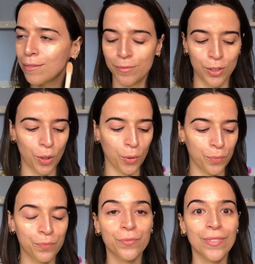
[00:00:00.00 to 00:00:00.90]
So
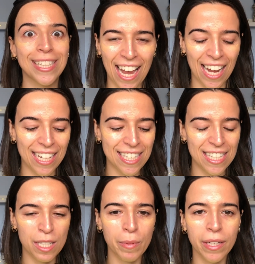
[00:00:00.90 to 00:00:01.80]
I guess
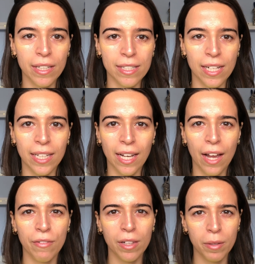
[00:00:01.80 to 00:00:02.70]
it's because like I
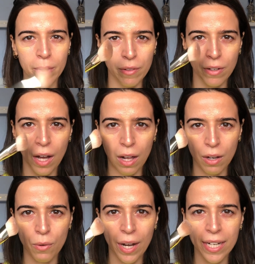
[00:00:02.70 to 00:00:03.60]
have a little bit of
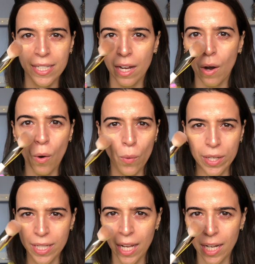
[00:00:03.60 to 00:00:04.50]
hollow eyes. I
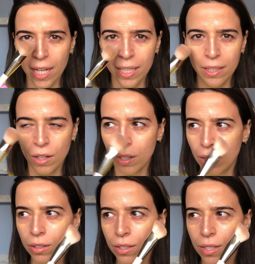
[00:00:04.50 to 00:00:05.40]
always had like dark
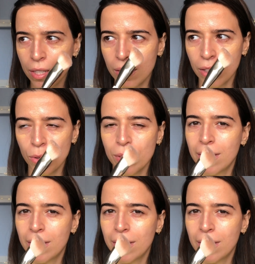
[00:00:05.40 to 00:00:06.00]
under circles.